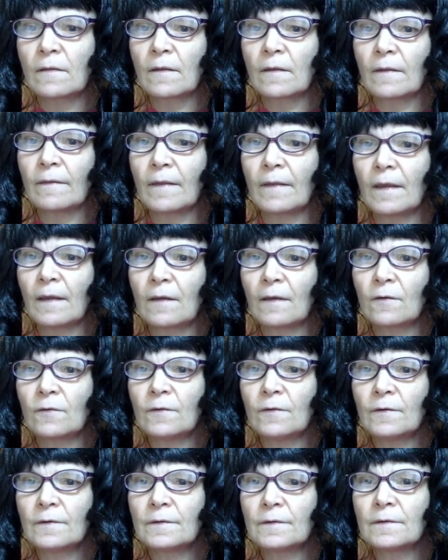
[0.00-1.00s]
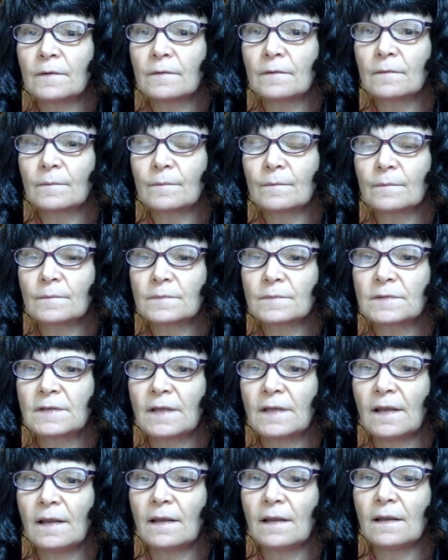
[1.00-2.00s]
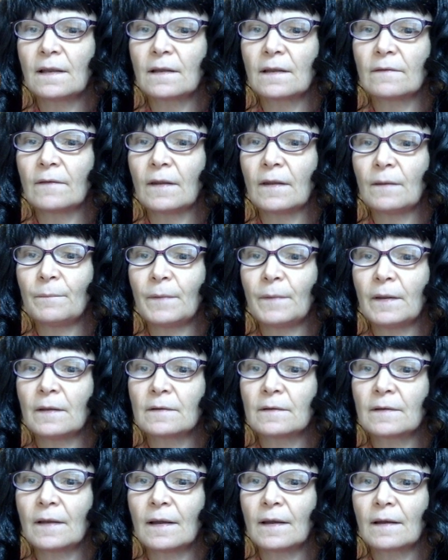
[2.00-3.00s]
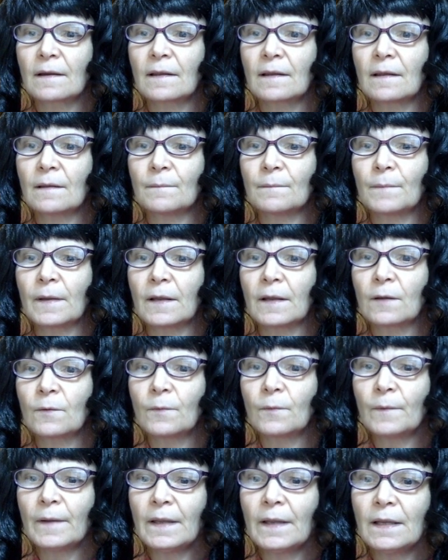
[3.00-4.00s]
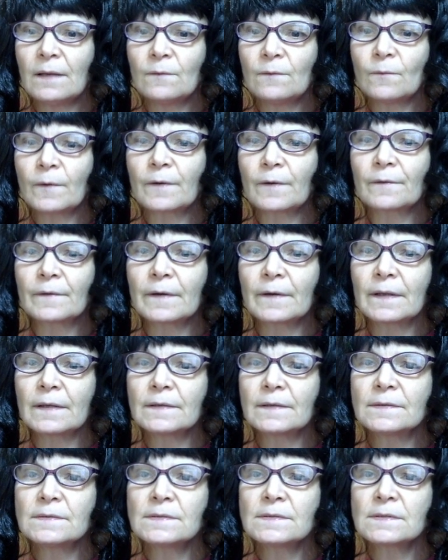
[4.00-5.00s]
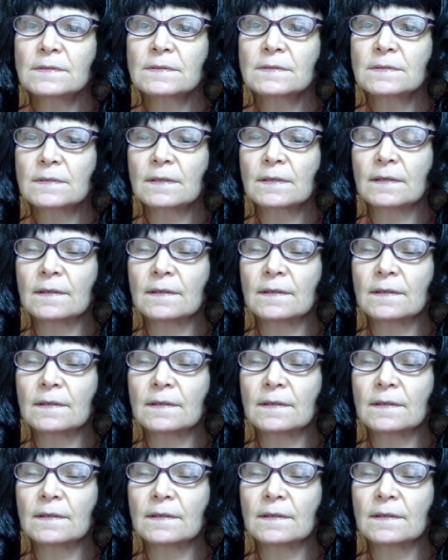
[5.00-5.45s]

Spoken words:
then they could take and they'd be attacking my queen where it is.